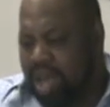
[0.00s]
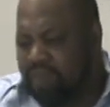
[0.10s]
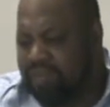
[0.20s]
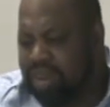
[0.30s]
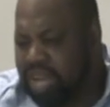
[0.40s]

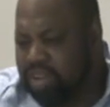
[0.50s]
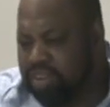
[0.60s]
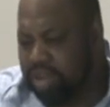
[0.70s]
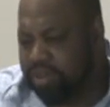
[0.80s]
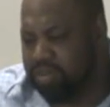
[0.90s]

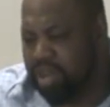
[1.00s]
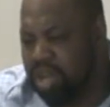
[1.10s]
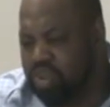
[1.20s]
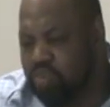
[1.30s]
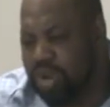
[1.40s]
Revelations
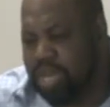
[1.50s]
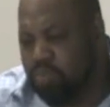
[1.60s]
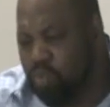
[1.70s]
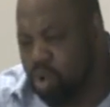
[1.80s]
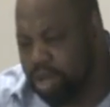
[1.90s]

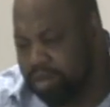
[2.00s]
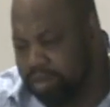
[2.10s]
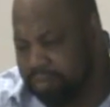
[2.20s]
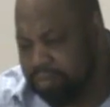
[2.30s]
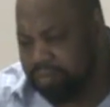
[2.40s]
21
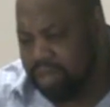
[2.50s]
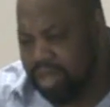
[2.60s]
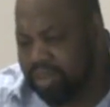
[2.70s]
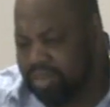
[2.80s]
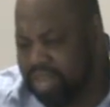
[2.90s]

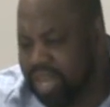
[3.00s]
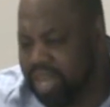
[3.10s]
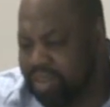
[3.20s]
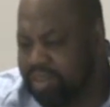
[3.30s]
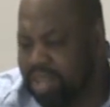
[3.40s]

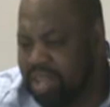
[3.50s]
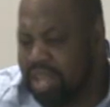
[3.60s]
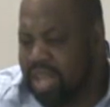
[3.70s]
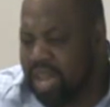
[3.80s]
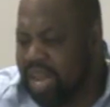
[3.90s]
says,
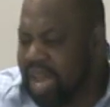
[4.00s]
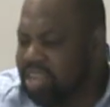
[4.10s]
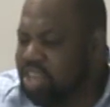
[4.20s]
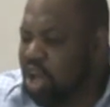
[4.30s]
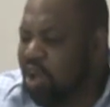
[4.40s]
And I
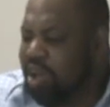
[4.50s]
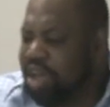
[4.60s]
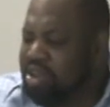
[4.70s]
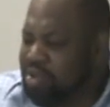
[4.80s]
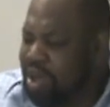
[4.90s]
saw
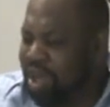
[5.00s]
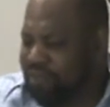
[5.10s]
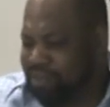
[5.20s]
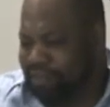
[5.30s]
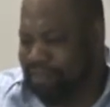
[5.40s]
a new
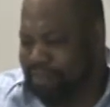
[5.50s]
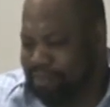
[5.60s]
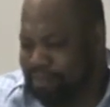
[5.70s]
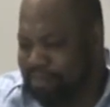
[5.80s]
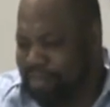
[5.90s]
heavens
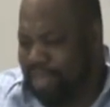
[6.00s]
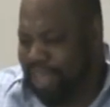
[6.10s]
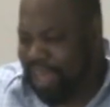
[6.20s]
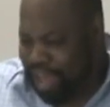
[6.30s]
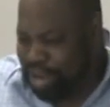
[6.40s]

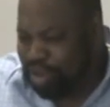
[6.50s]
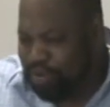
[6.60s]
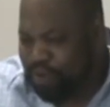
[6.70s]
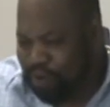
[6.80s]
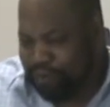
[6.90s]
and a
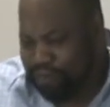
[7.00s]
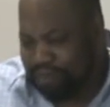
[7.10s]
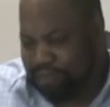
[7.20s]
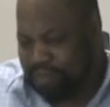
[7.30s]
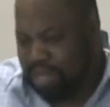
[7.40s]
new earth.
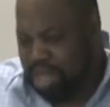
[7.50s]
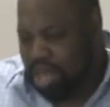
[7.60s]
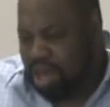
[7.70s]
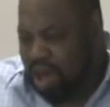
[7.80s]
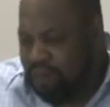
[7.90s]
Mm
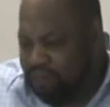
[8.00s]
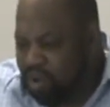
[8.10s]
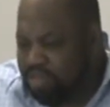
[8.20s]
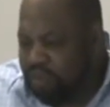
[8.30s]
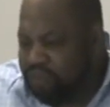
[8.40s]
-hmm. For the